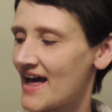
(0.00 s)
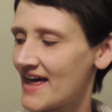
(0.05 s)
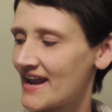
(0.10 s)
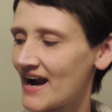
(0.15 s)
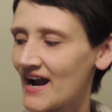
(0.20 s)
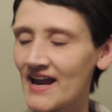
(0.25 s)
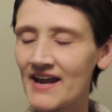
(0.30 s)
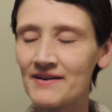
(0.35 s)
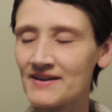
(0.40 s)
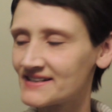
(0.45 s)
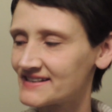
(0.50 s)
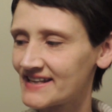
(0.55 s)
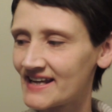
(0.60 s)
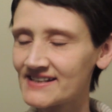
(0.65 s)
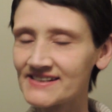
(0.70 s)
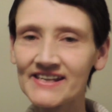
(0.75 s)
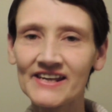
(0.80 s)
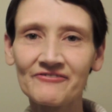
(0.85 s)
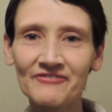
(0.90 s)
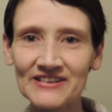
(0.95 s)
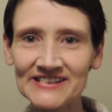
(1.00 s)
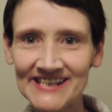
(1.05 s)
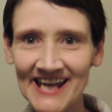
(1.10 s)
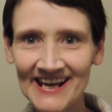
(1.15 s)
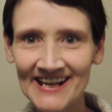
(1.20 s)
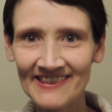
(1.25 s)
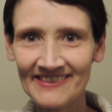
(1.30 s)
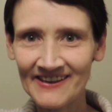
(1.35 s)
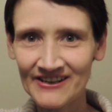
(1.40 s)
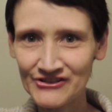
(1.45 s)
And it says if it's
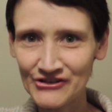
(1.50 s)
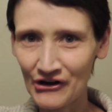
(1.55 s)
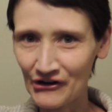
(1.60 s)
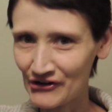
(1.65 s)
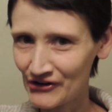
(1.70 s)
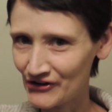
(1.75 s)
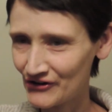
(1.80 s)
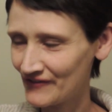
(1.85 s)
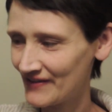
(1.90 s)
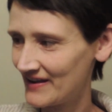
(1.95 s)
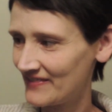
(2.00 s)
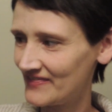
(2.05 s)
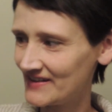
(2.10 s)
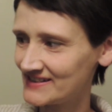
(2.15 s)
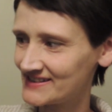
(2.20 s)
anything darker than